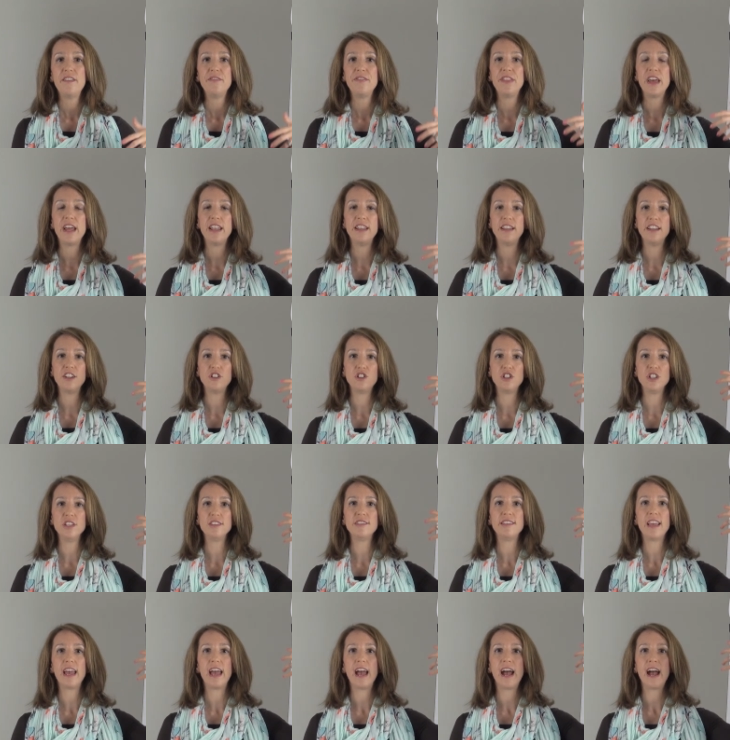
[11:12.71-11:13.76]
then
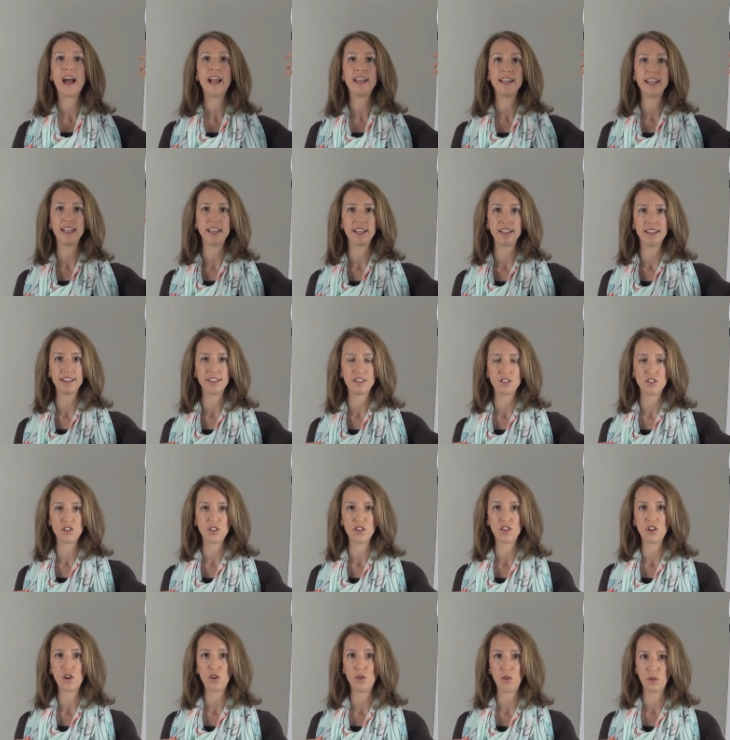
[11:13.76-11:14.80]
she's adding
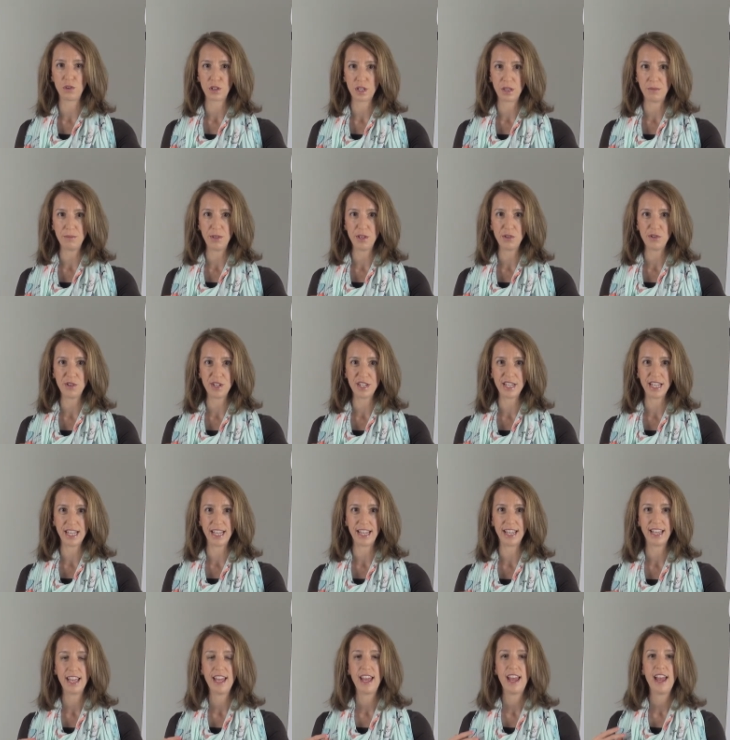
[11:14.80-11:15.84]
to the whole
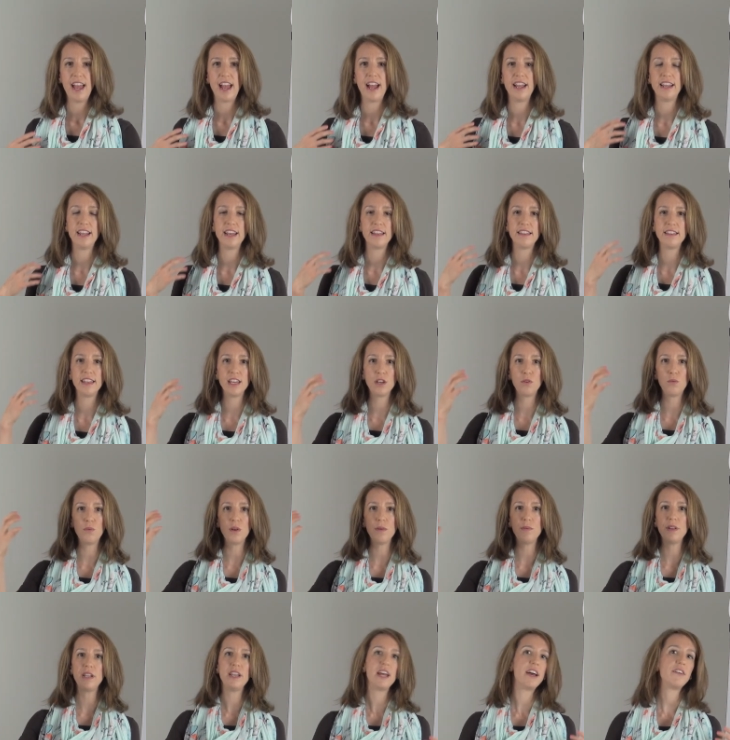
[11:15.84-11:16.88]
community. And I think
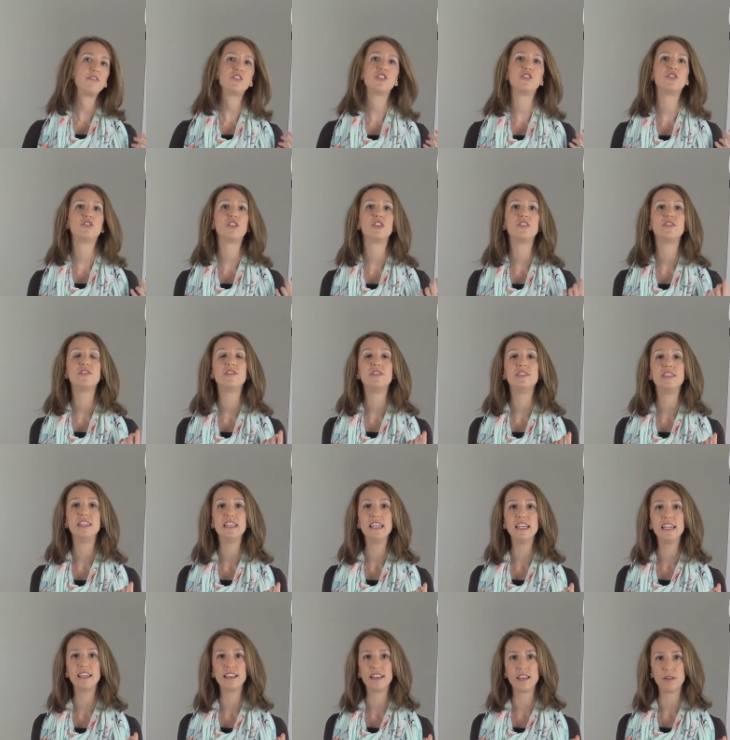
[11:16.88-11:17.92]
women have to start
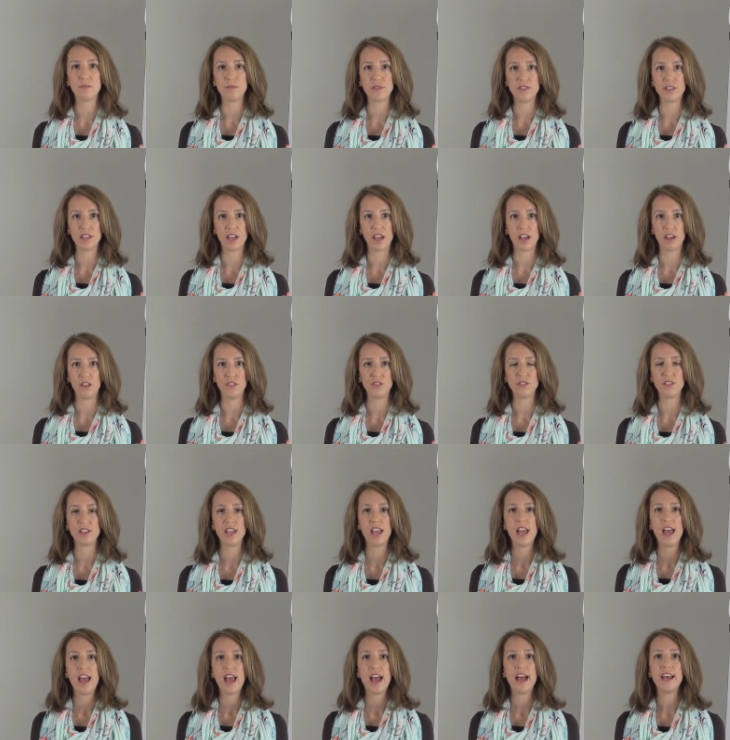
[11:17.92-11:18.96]
seeing themselves
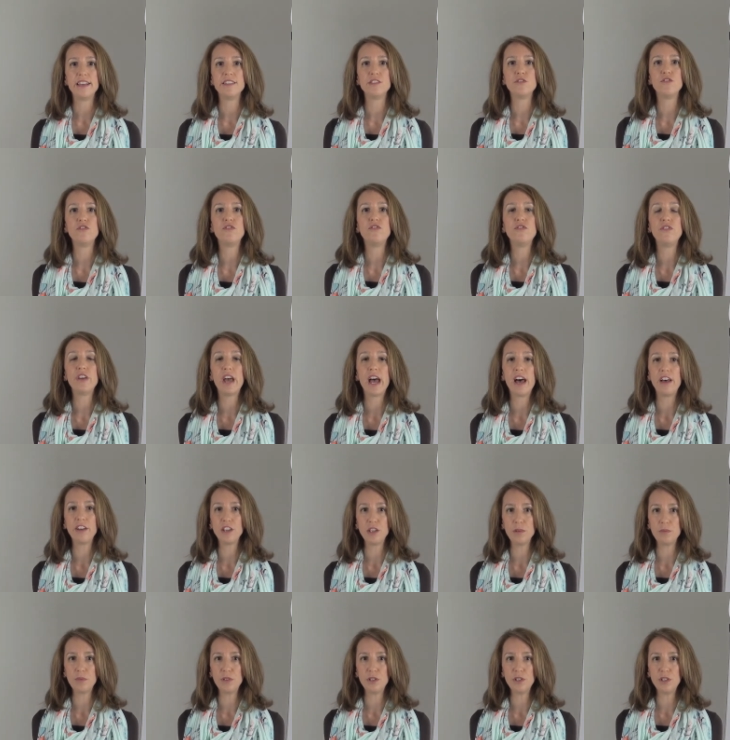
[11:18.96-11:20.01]
as
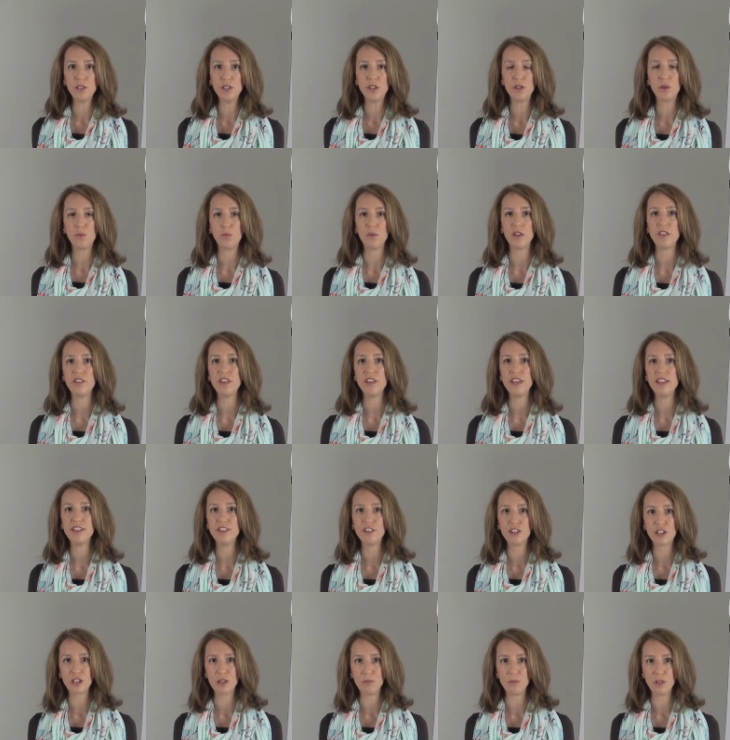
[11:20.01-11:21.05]
valuable within
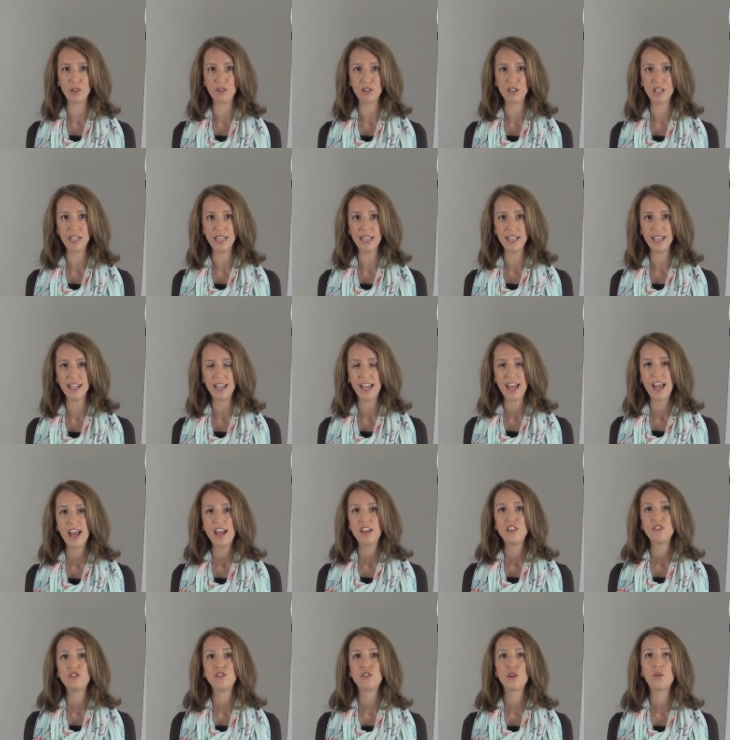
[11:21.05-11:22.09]
their community
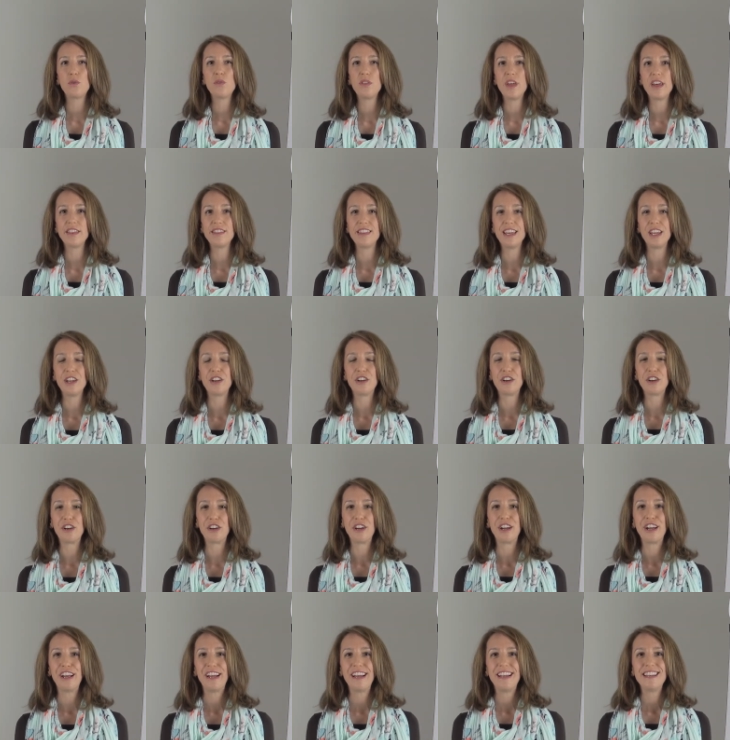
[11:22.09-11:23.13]
so that they
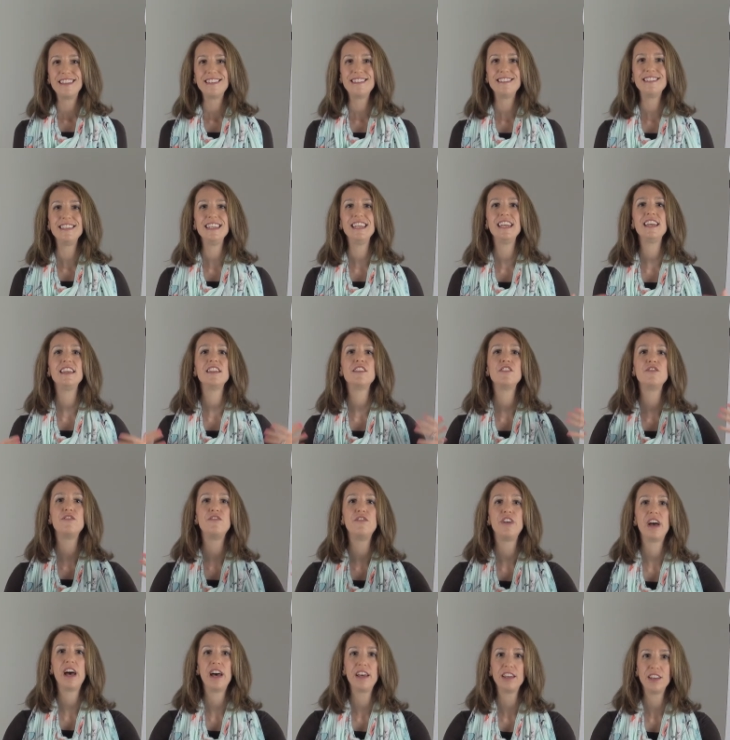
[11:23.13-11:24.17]
are seeing the
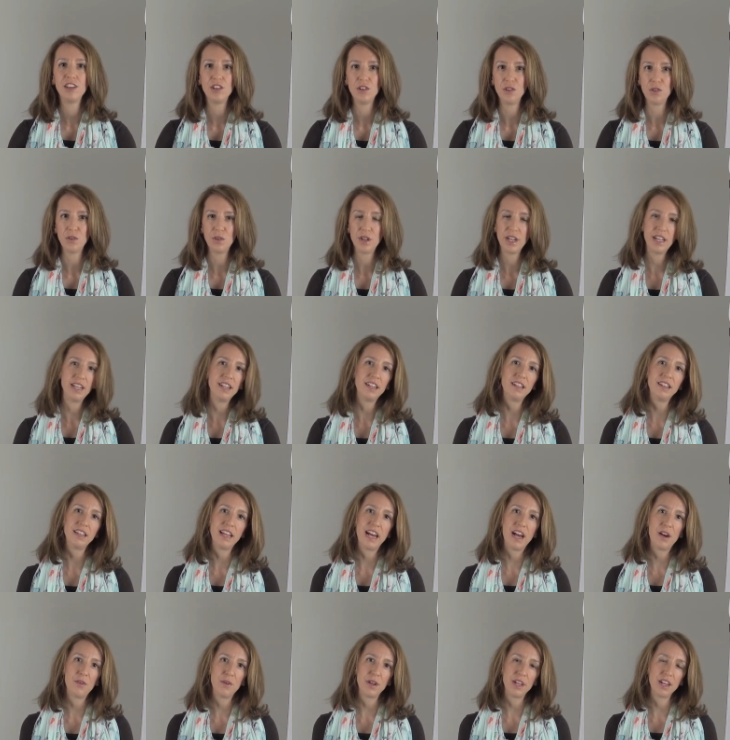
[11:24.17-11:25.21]
value in
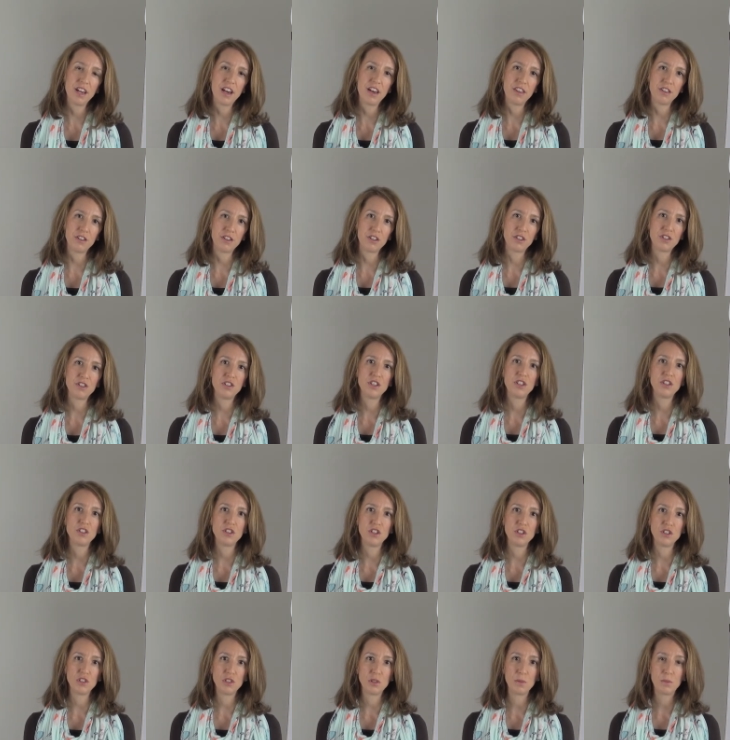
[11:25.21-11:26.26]
allowing others
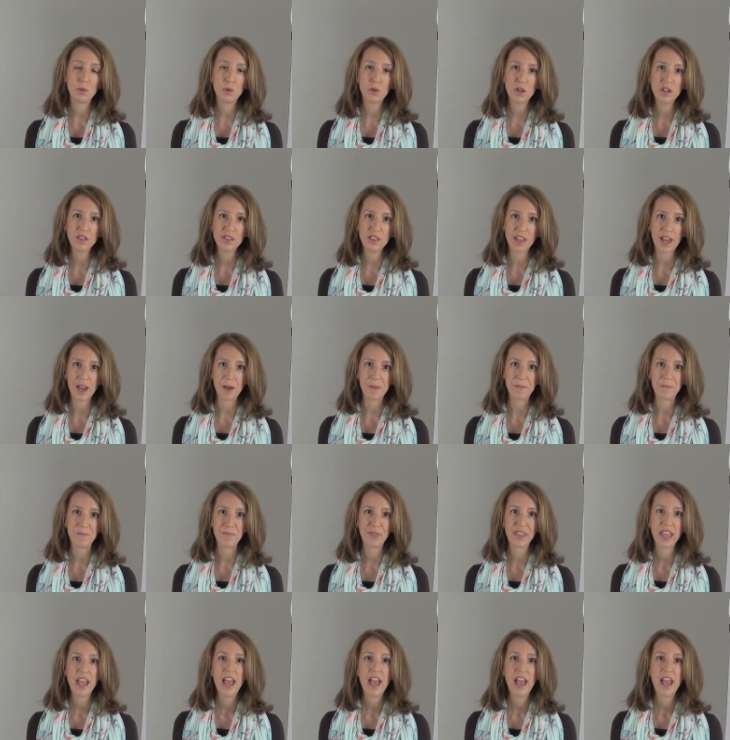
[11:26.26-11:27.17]
to support them.